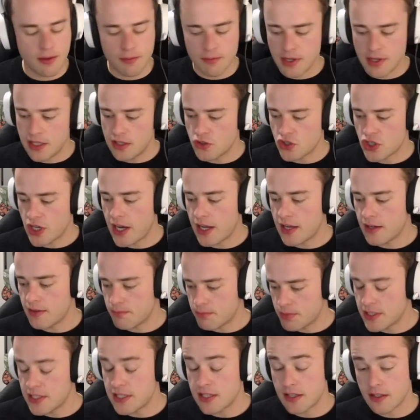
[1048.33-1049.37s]
in Chane,
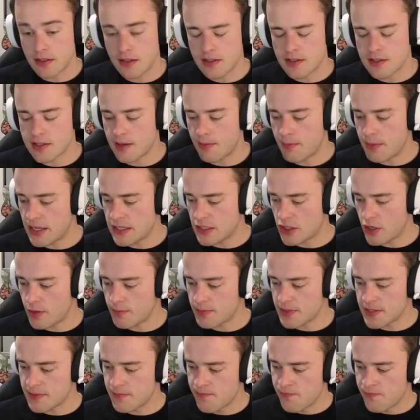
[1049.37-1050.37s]
particularly in some matchups.